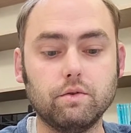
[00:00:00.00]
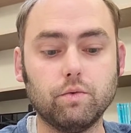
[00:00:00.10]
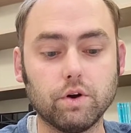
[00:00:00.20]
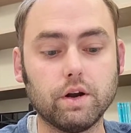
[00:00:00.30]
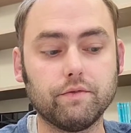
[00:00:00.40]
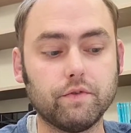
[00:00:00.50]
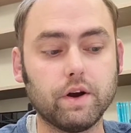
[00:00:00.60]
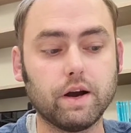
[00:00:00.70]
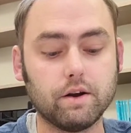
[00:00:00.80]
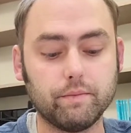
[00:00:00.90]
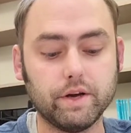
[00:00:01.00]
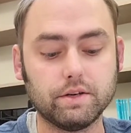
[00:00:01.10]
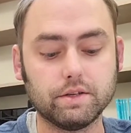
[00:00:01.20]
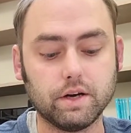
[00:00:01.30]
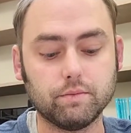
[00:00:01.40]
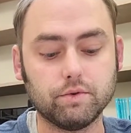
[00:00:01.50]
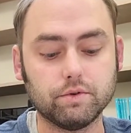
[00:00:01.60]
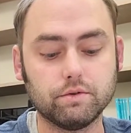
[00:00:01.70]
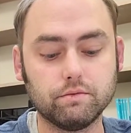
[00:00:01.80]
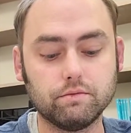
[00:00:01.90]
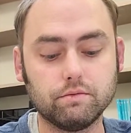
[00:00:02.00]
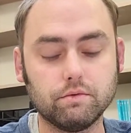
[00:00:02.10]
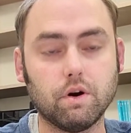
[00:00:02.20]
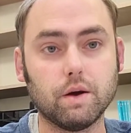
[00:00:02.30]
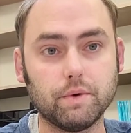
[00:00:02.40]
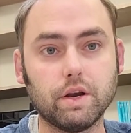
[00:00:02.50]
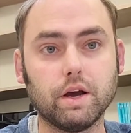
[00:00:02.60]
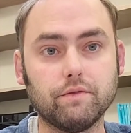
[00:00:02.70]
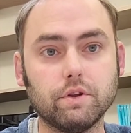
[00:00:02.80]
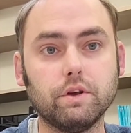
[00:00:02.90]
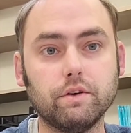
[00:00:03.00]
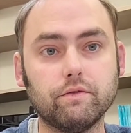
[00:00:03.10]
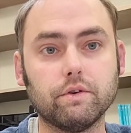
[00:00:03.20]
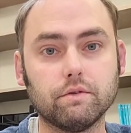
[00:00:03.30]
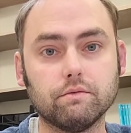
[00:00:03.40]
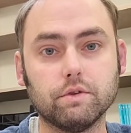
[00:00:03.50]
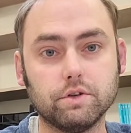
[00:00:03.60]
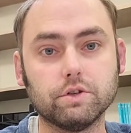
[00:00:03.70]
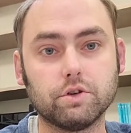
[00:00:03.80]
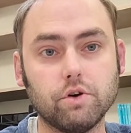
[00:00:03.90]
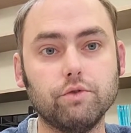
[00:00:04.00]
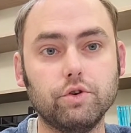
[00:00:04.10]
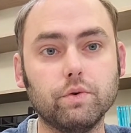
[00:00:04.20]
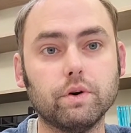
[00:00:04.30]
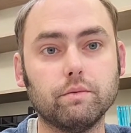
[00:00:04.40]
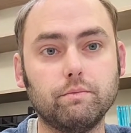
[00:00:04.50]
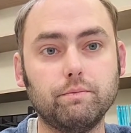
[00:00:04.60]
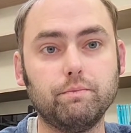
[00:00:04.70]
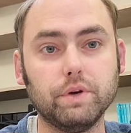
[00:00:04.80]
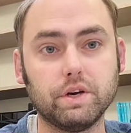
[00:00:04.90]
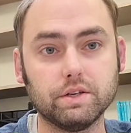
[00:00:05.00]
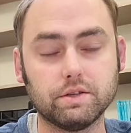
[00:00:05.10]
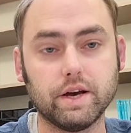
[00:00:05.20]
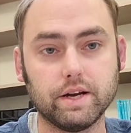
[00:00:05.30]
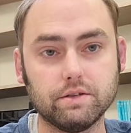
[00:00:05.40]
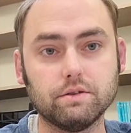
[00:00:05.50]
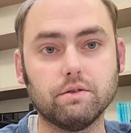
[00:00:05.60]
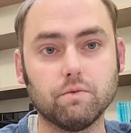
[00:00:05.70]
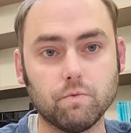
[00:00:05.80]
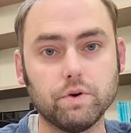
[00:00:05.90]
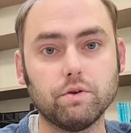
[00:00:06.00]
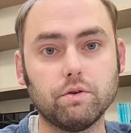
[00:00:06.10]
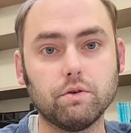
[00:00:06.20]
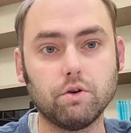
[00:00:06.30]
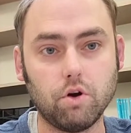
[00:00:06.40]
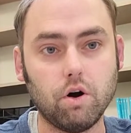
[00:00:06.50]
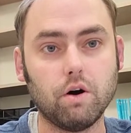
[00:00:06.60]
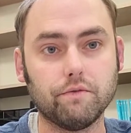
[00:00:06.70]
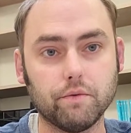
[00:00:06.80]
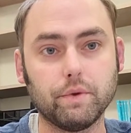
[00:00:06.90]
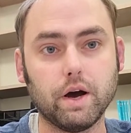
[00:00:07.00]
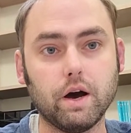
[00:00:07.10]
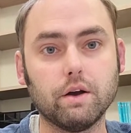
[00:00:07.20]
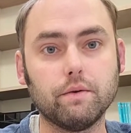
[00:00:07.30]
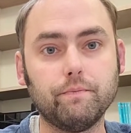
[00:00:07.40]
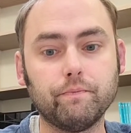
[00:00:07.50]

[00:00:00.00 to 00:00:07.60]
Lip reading: We're going to have to figure out how to make disciples. I'm going to have to leave and just go do it, because that's the real call from God.